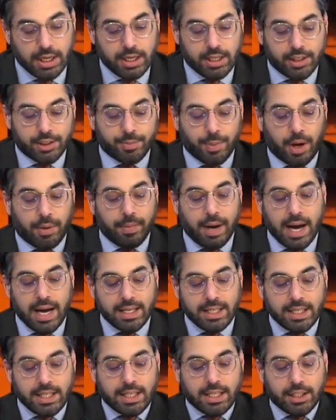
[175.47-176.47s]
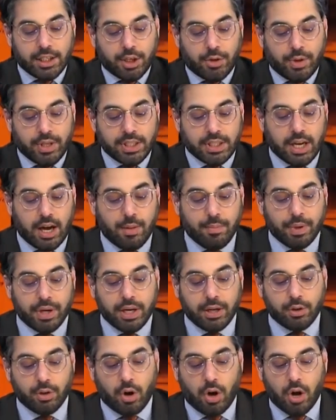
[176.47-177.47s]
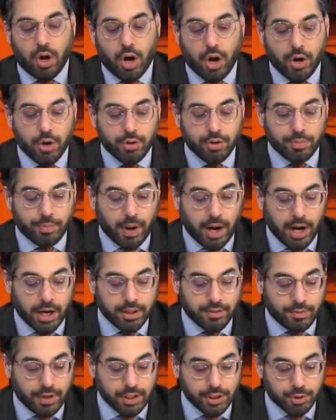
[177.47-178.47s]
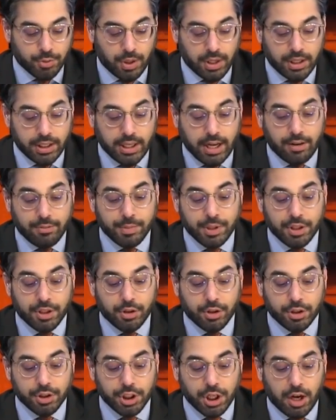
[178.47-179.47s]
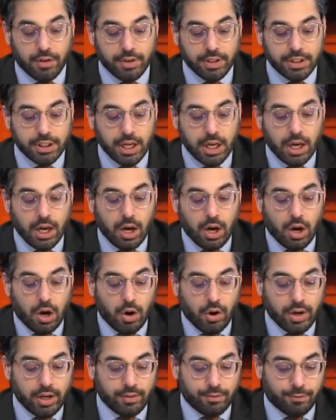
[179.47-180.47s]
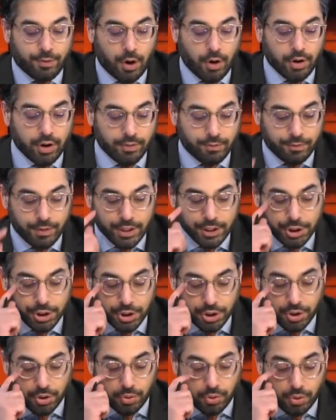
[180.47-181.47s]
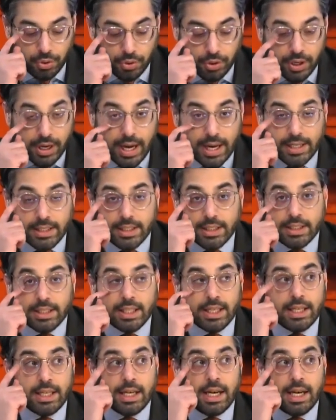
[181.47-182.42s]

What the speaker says: Smartmatic is a U.S. company and not owned by the Venezuelan government, Hugo Chavez, or any foreign official or entity.